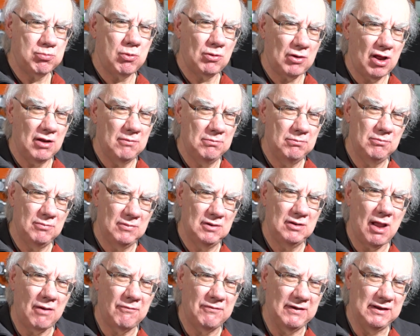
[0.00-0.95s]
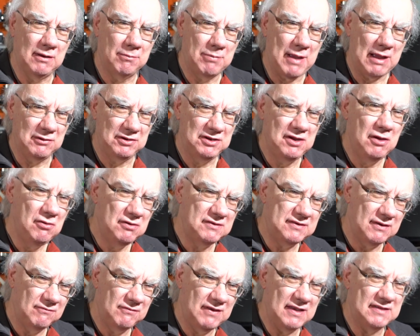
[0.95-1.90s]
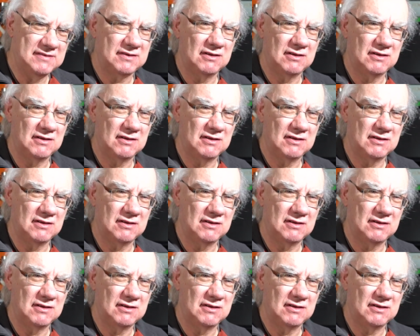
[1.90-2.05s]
what I'm loving about using this